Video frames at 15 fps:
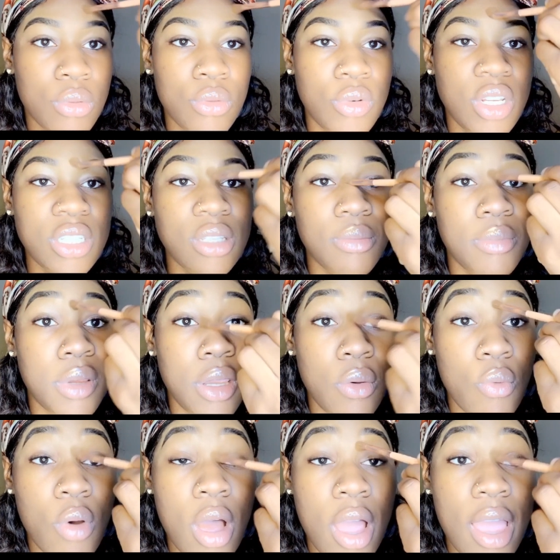Reason being
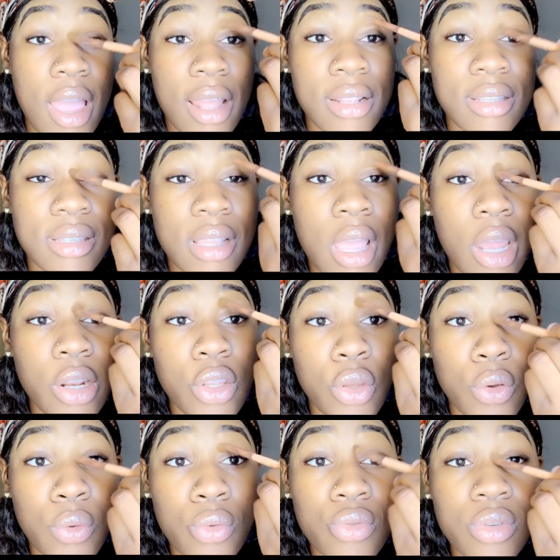why I had said
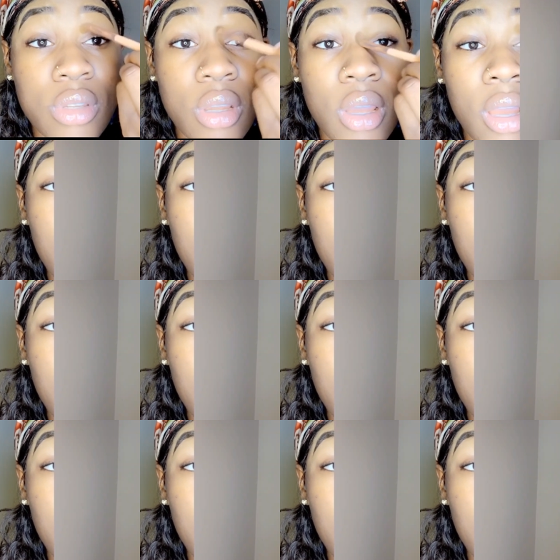use a